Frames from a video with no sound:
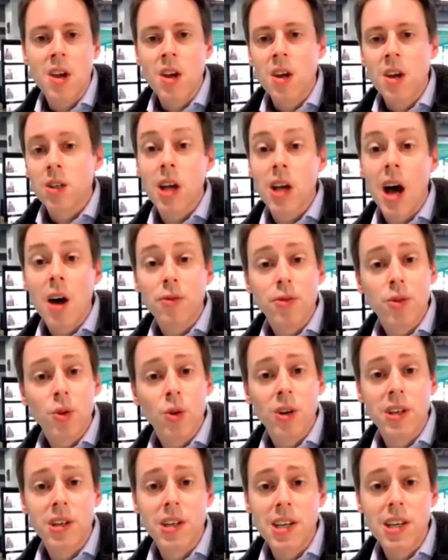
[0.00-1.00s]

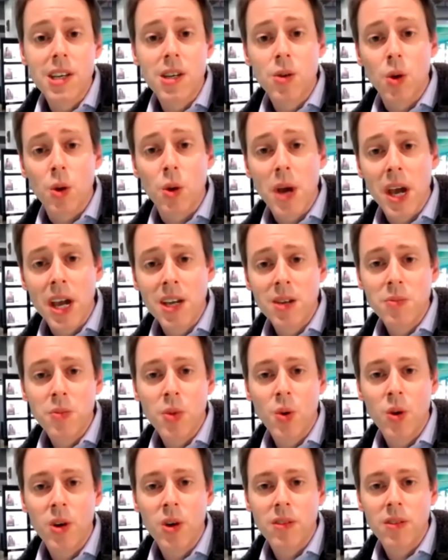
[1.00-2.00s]
software need or pain
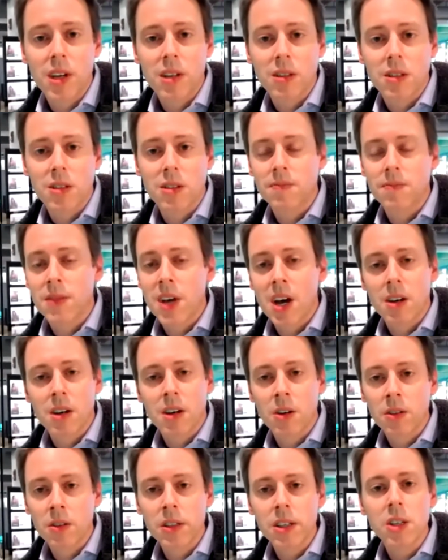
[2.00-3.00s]
point that's not
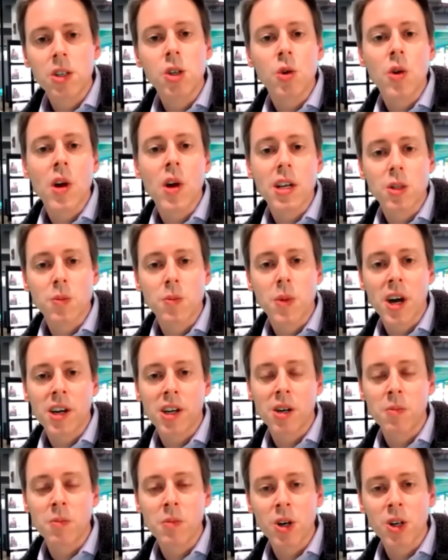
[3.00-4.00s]
currently addressed by a
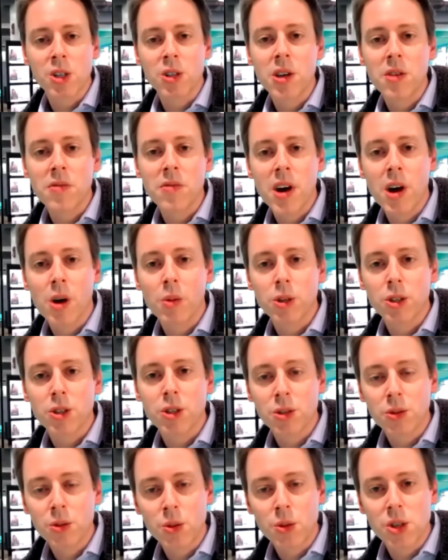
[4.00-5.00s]
commercially available
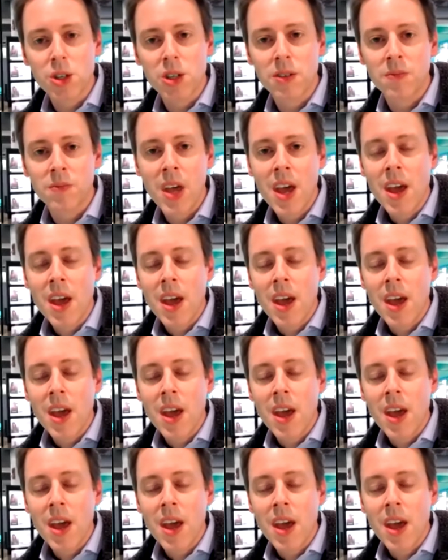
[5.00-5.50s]
solution,